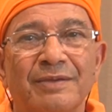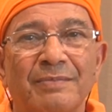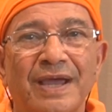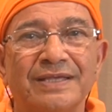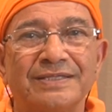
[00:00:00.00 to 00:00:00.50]
them
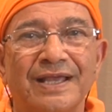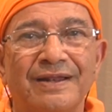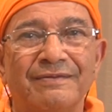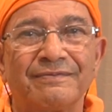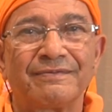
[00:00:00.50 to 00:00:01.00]

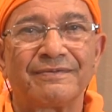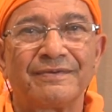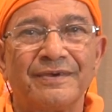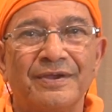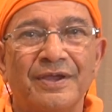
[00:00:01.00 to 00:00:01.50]
myself,
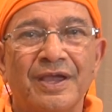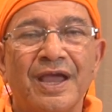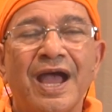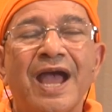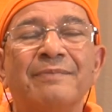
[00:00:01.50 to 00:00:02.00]

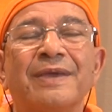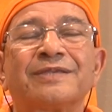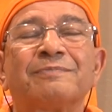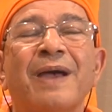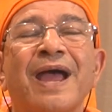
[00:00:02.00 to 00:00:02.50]
I am
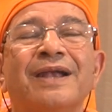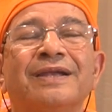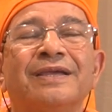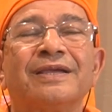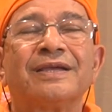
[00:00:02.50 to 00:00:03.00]

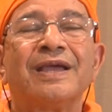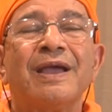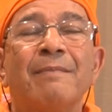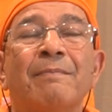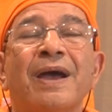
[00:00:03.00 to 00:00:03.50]
expanding.
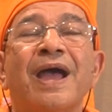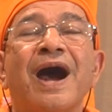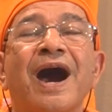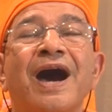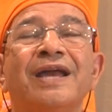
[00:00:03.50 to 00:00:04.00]
My
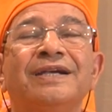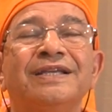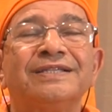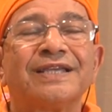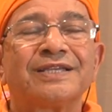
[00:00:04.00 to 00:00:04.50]
heart
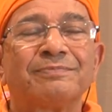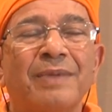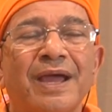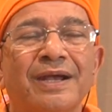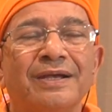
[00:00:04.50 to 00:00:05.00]
is
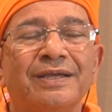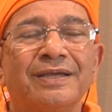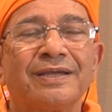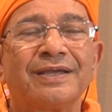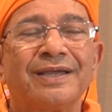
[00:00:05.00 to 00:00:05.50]

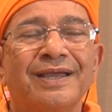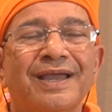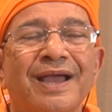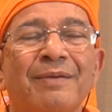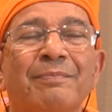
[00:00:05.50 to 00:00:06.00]
expanding.
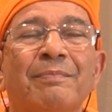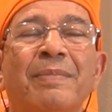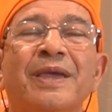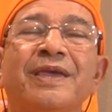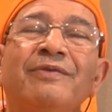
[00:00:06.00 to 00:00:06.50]

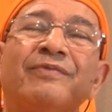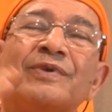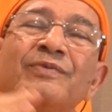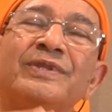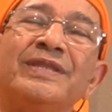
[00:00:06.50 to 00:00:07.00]
Being
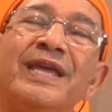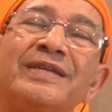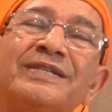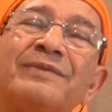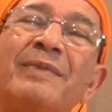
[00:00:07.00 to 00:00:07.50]
one with
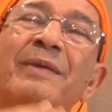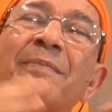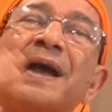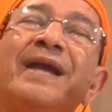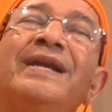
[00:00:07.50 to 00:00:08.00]
nature, my
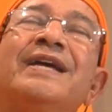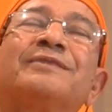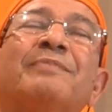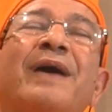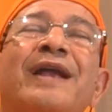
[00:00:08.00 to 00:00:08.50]
mind
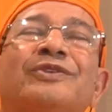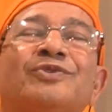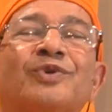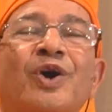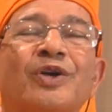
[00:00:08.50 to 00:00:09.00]
expands
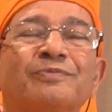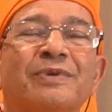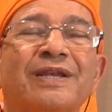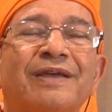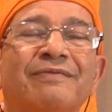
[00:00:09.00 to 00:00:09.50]
to
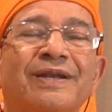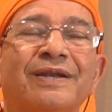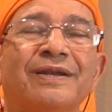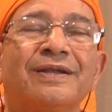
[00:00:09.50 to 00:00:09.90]
cosmic level.